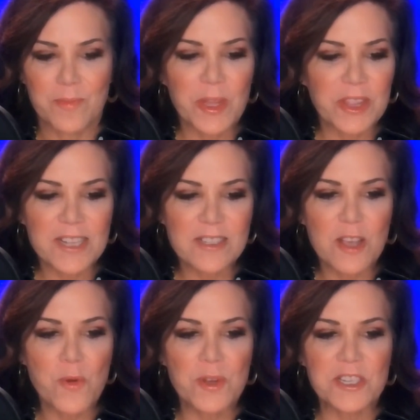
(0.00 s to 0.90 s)
But let's
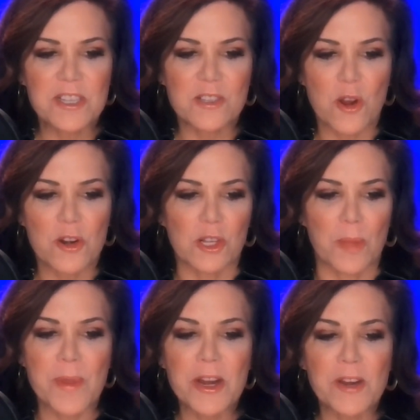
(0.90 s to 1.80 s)
go into this article.
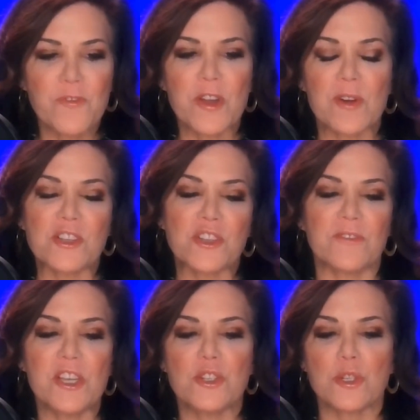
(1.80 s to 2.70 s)
American Federation of
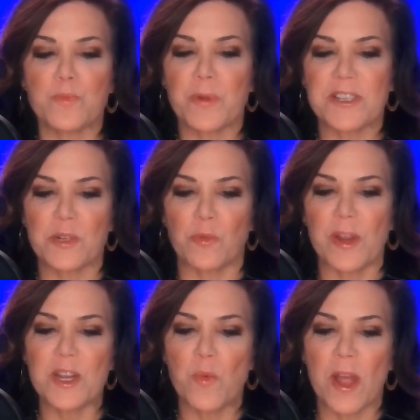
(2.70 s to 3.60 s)
Teachers President
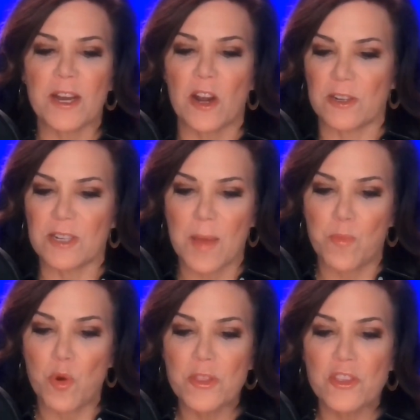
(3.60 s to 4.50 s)
Randi Weingarten got
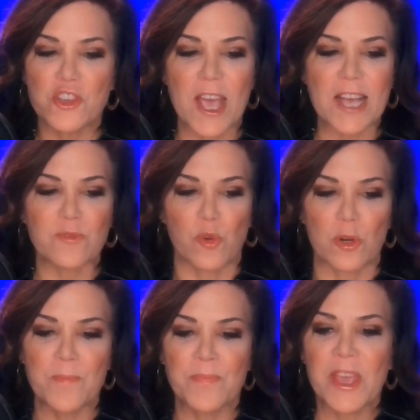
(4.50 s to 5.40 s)
more than she asked
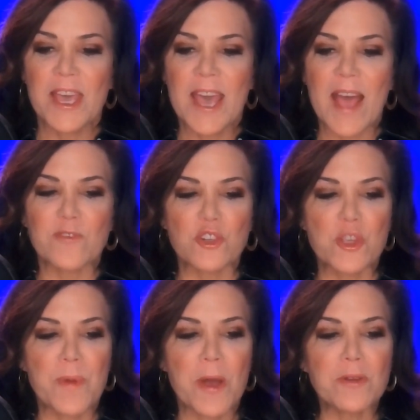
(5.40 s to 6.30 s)
for after
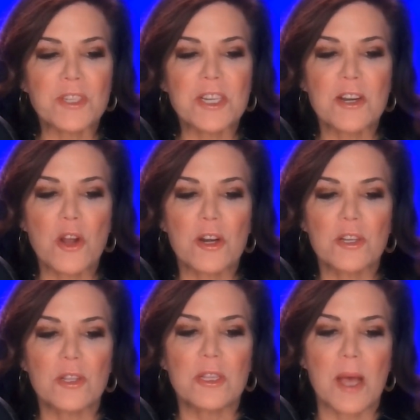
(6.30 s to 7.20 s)
she posted an
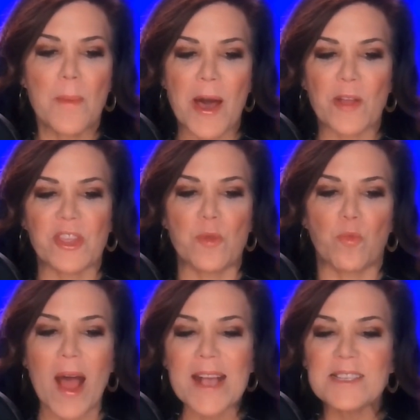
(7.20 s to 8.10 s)
article about the
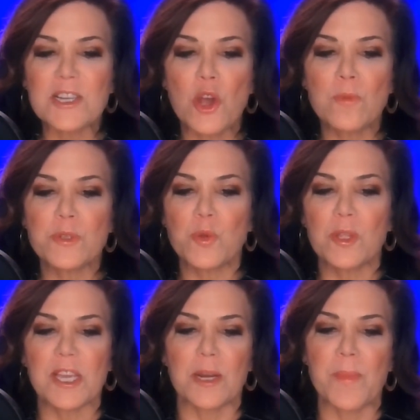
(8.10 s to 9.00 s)
rise in
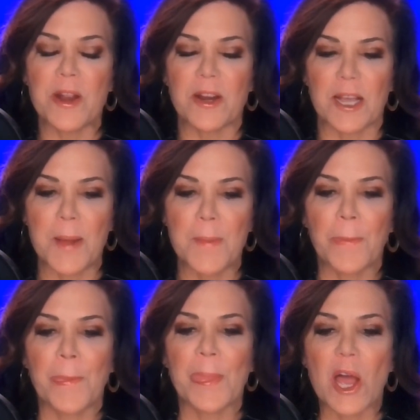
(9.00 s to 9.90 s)
homeschooling in America
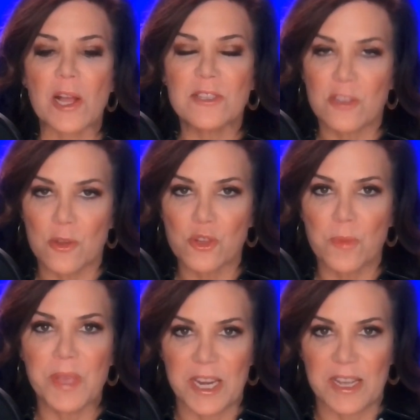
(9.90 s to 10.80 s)
on social
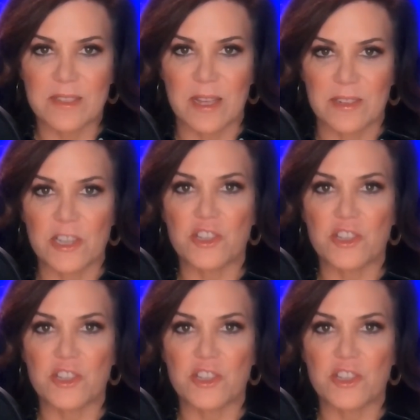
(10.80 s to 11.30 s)
media Sunday.